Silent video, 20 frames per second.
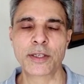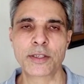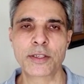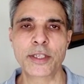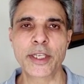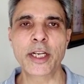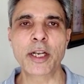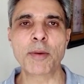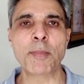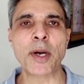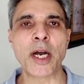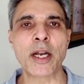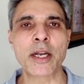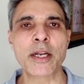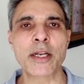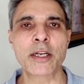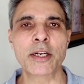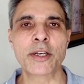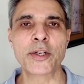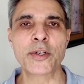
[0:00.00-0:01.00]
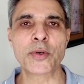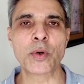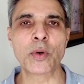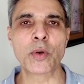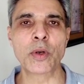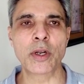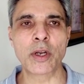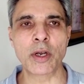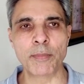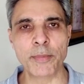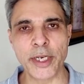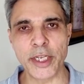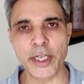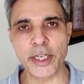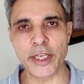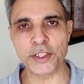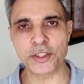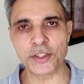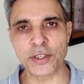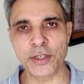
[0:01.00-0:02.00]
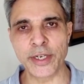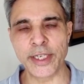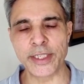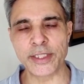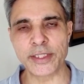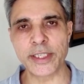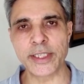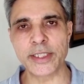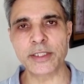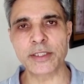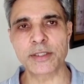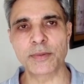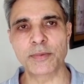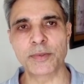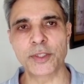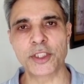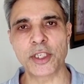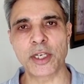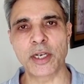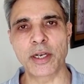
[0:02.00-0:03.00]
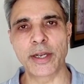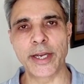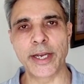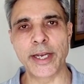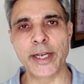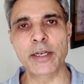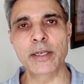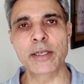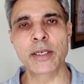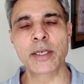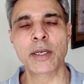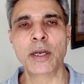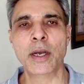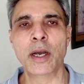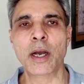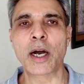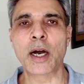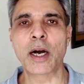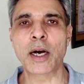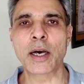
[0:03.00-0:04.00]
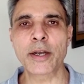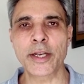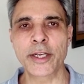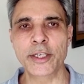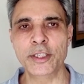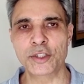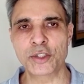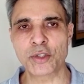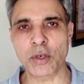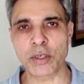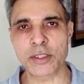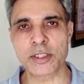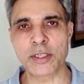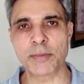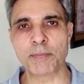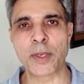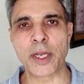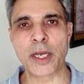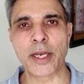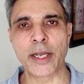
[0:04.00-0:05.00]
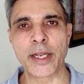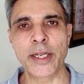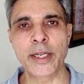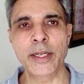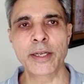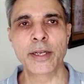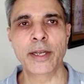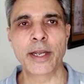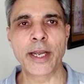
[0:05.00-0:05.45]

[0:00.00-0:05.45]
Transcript: the command, control, communication assets which are held are in short supply,